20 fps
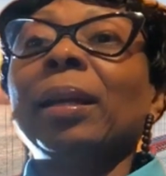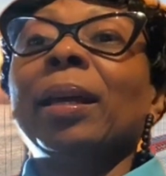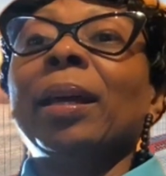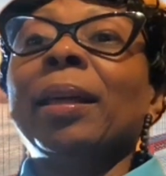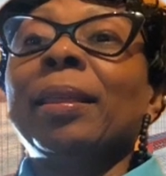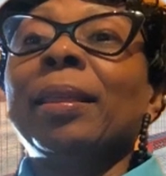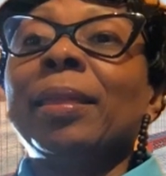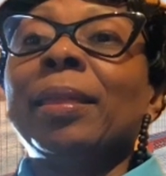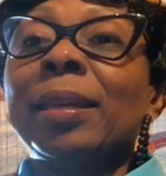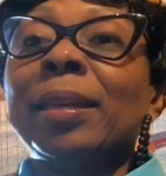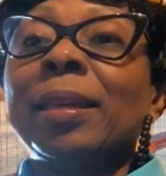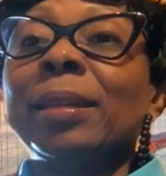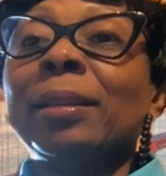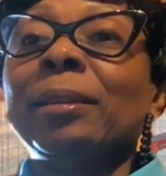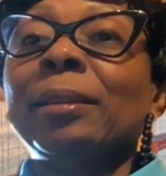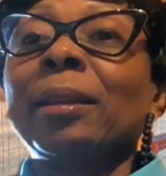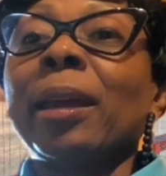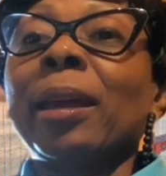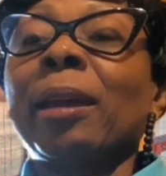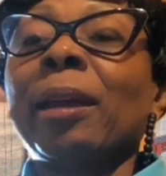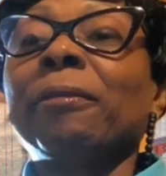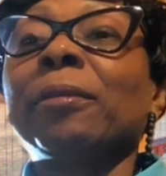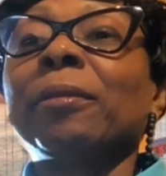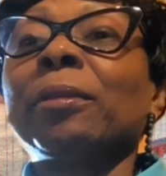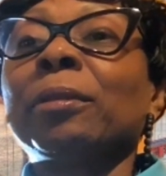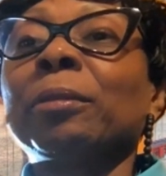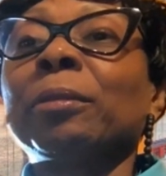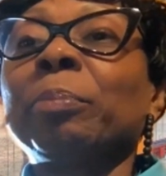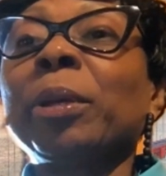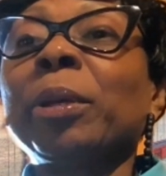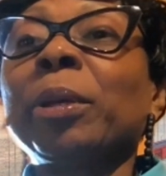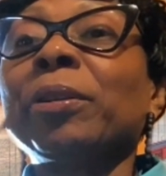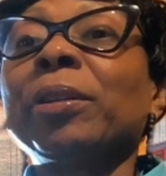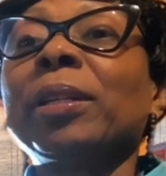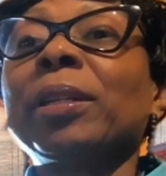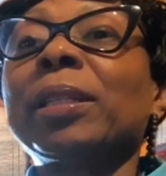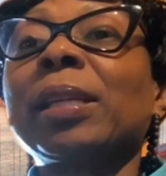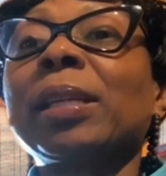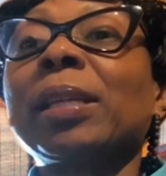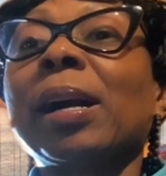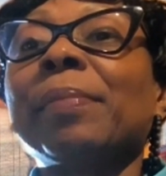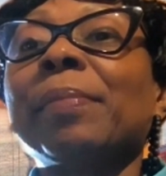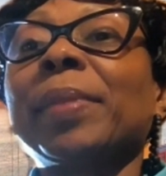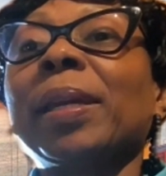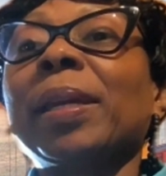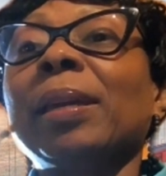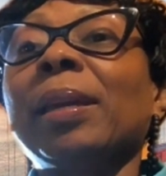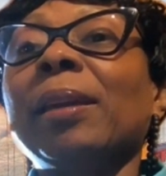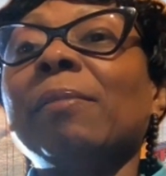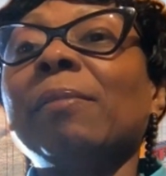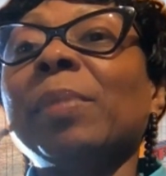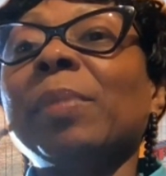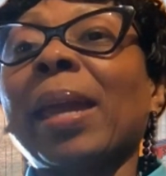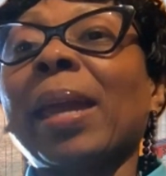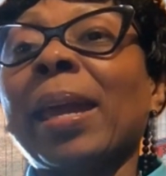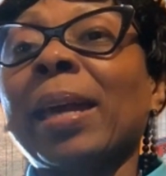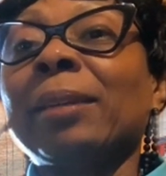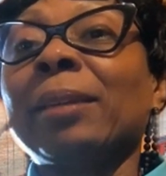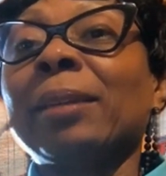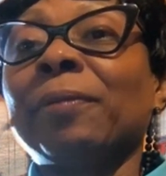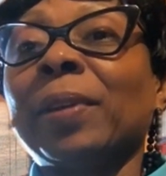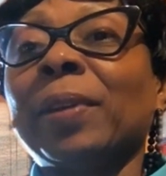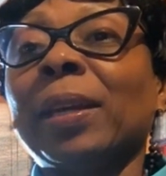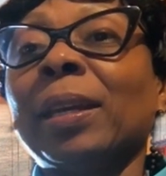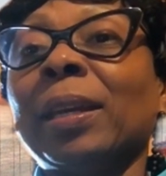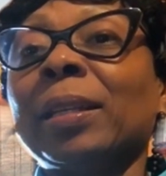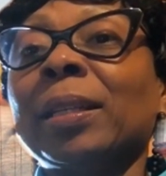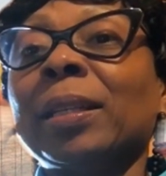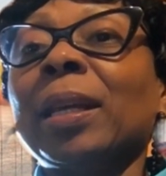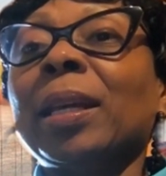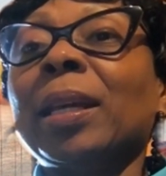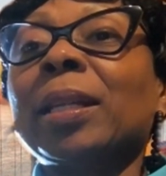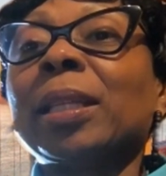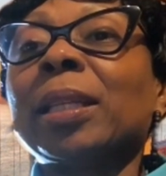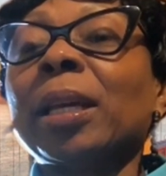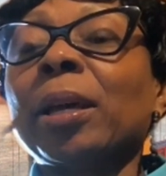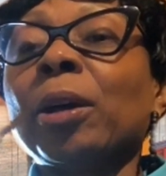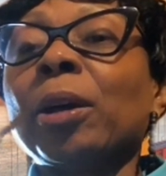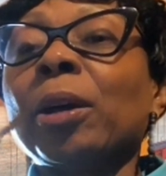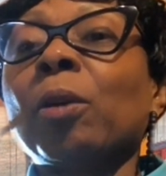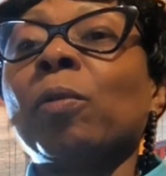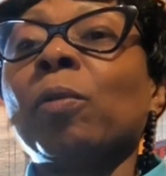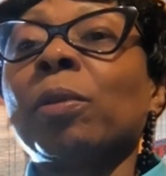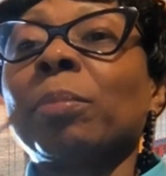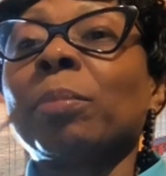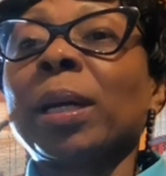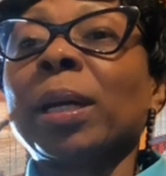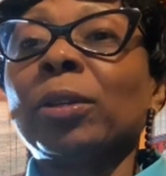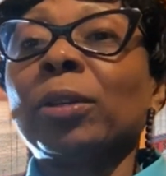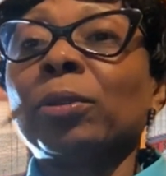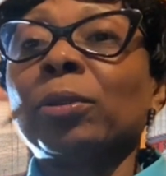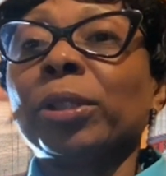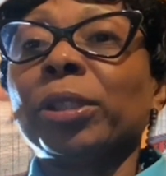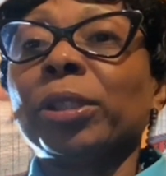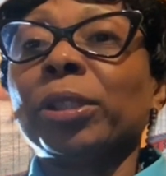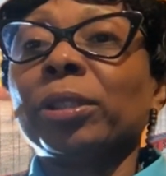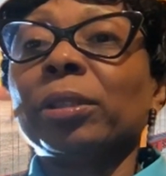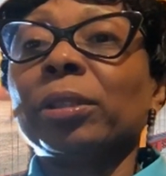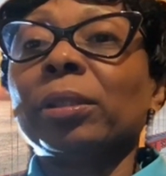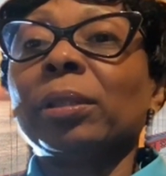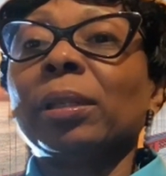And then after a period of time, they gave me Ativan to help with my nausea.